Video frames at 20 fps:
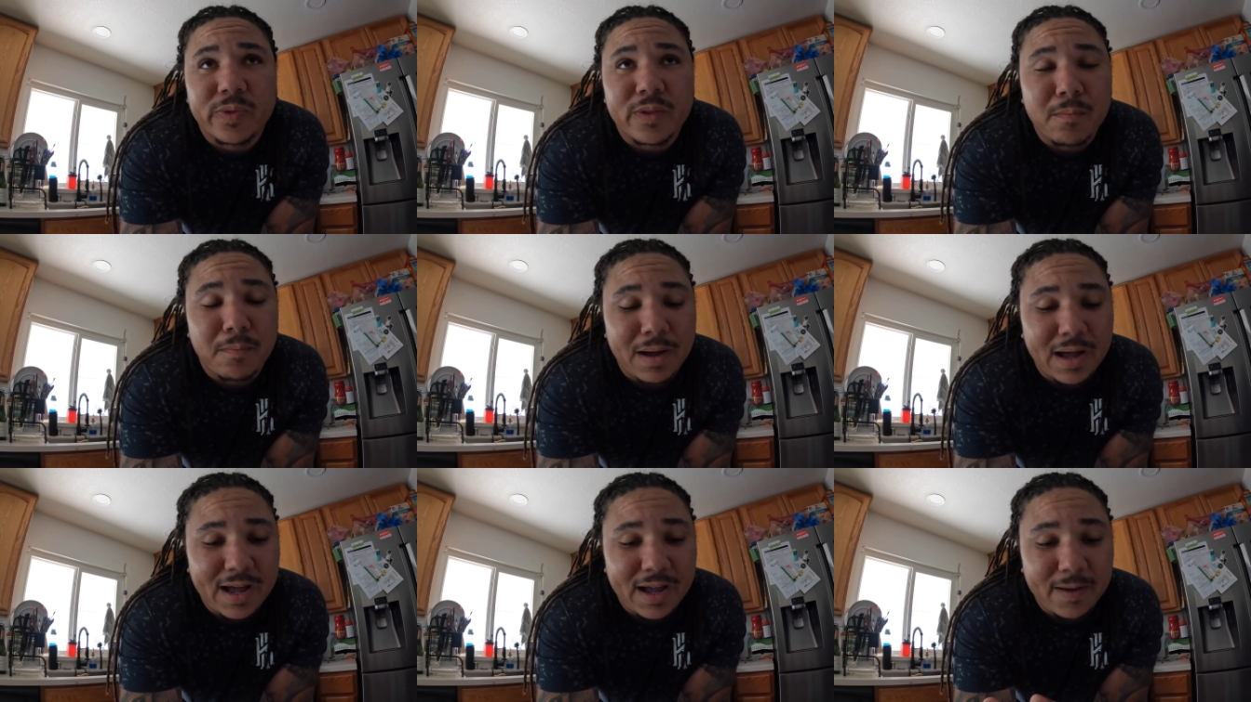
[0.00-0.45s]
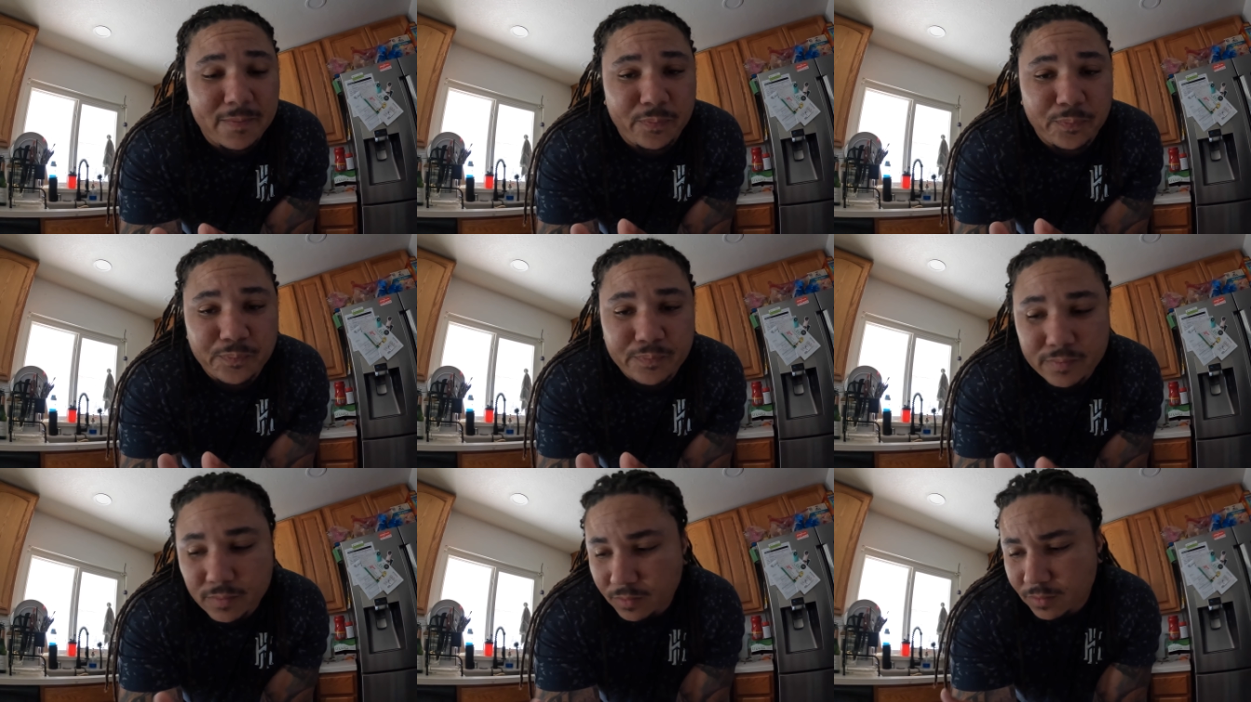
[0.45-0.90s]
My,
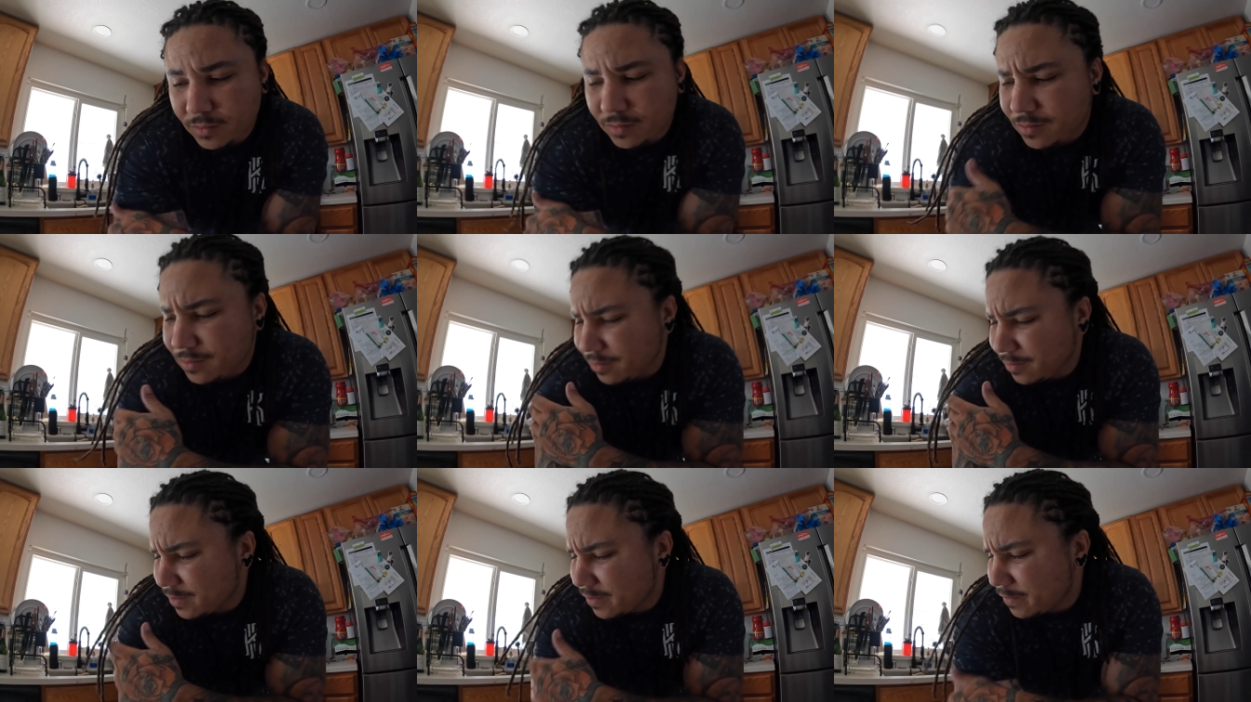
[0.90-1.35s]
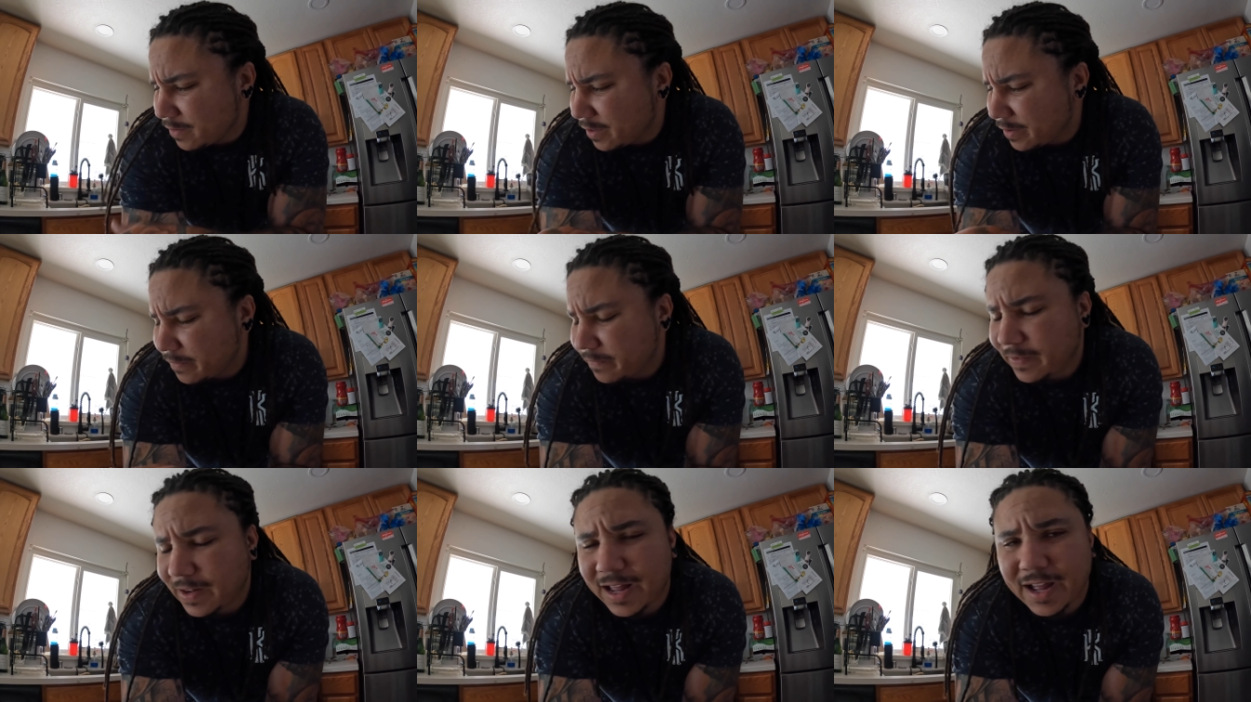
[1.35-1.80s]
oh,
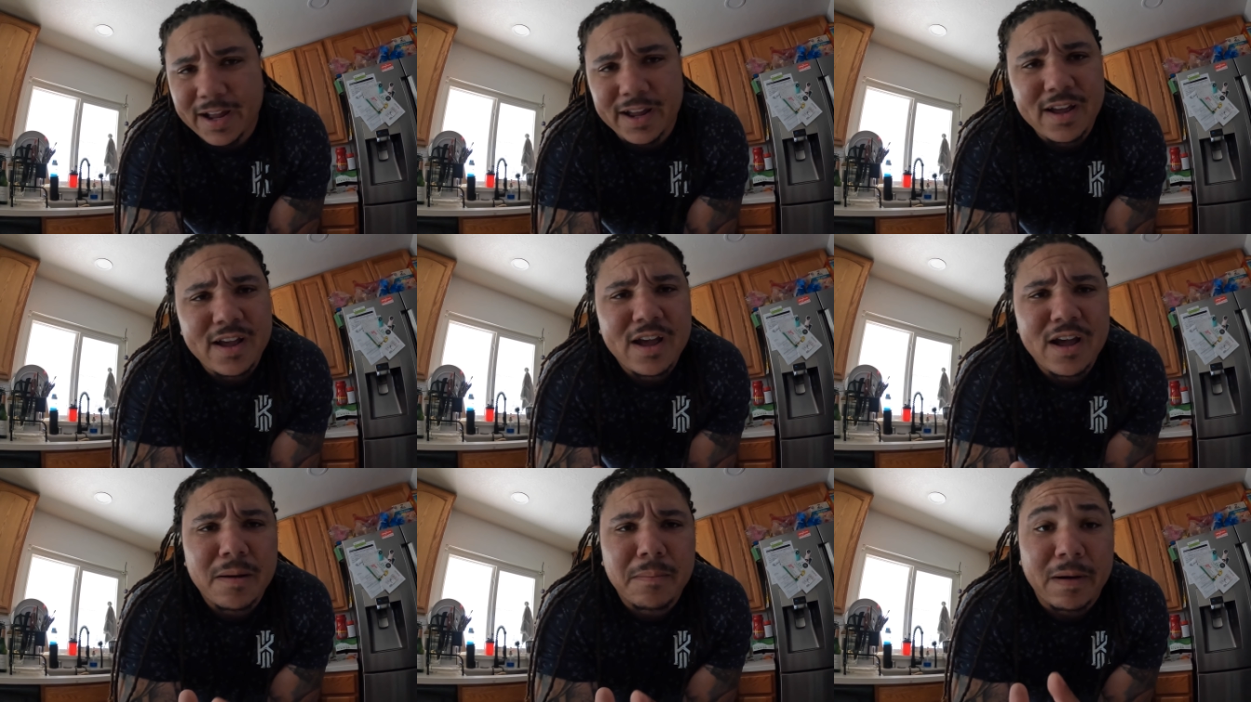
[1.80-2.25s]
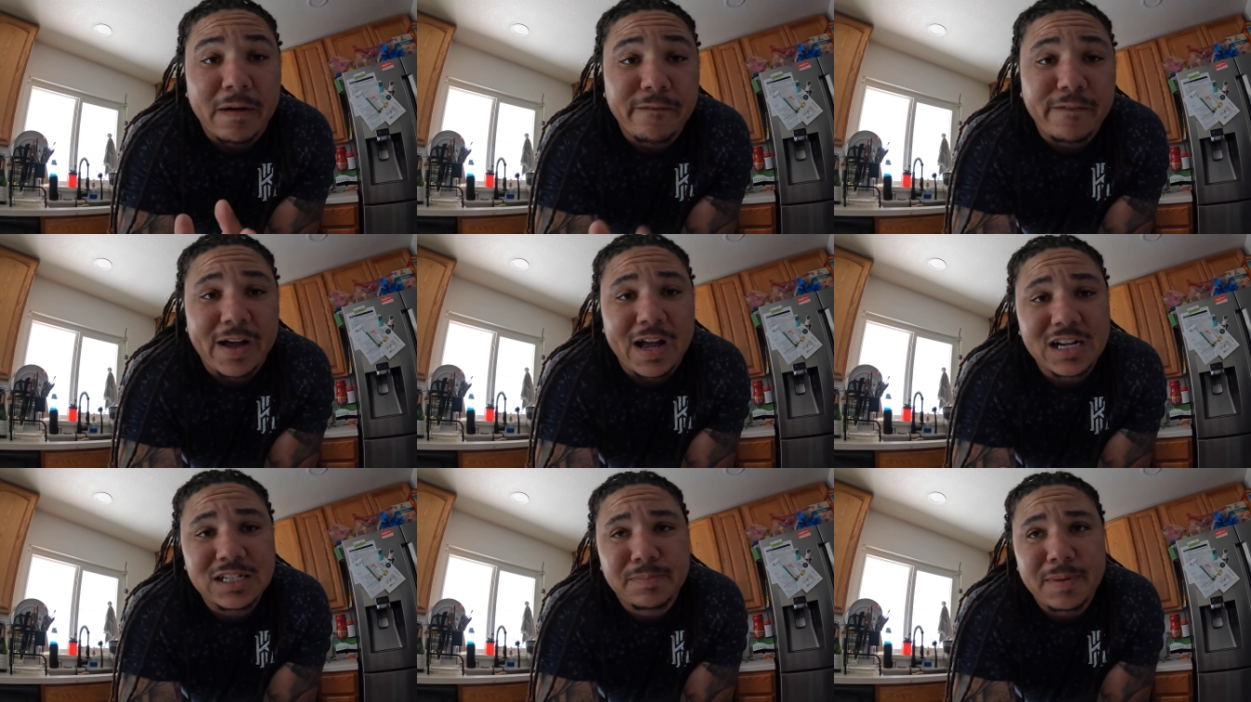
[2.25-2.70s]
fly. My
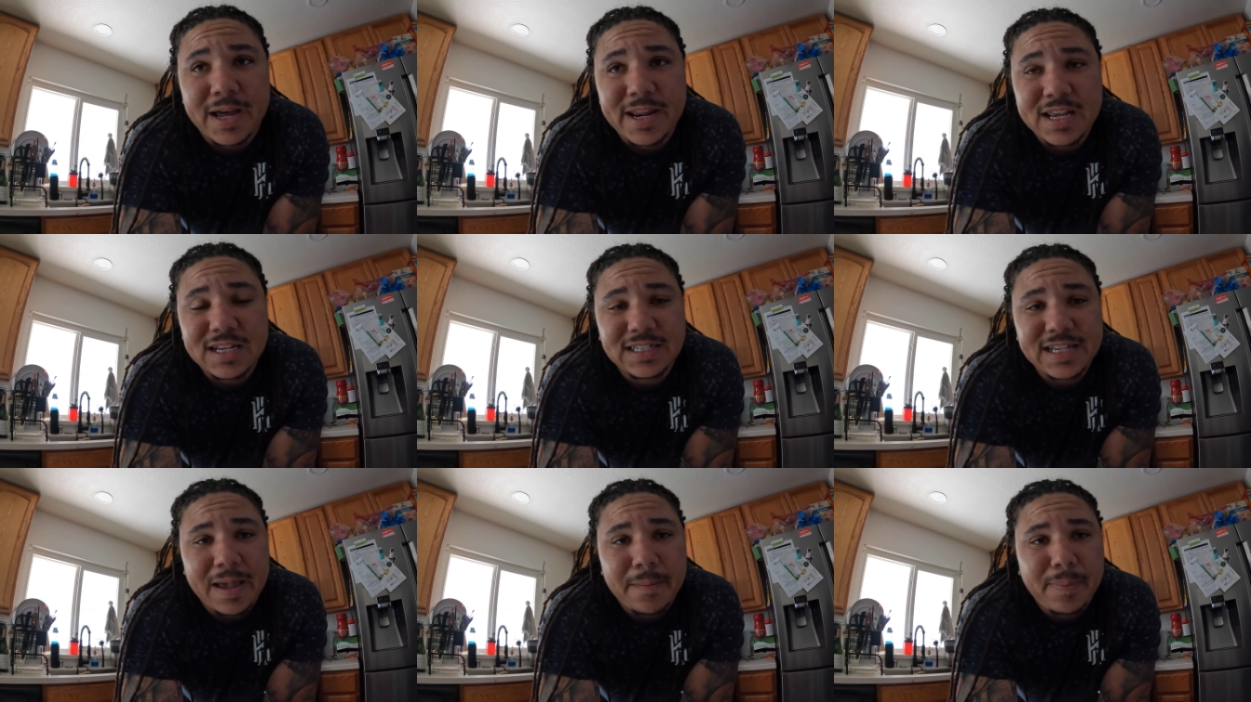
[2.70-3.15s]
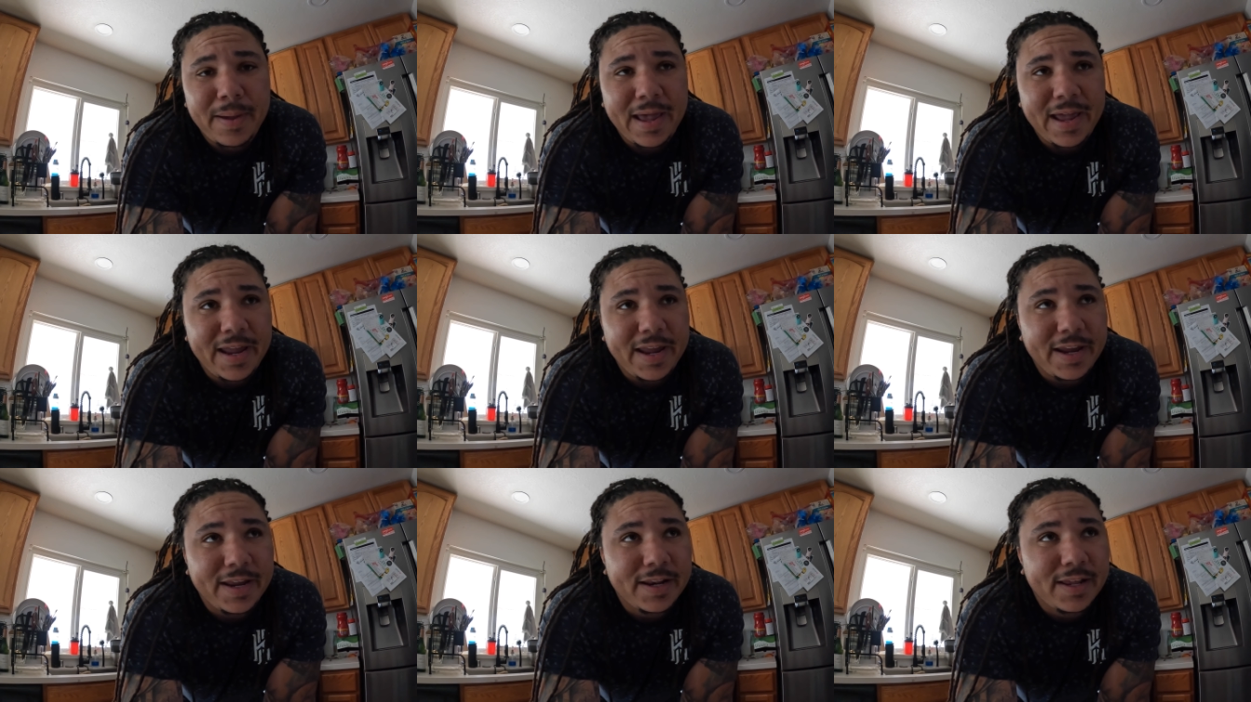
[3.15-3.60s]
Fox body is at
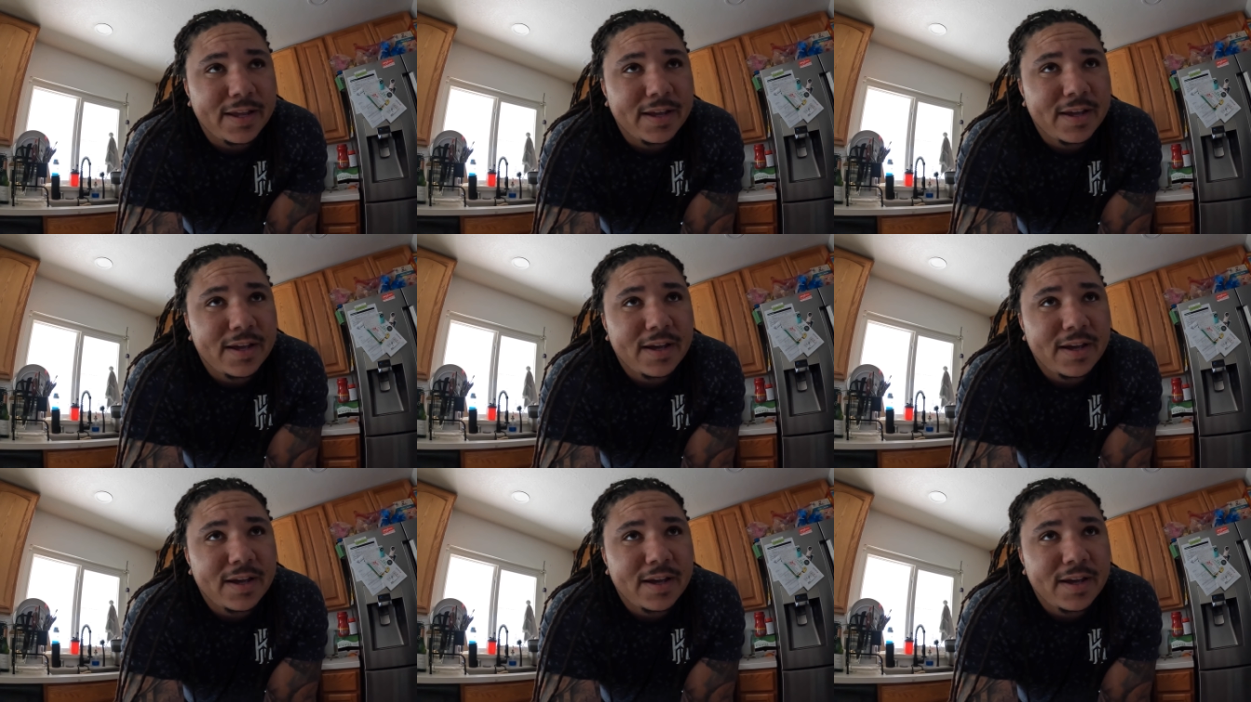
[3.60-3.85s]
paint.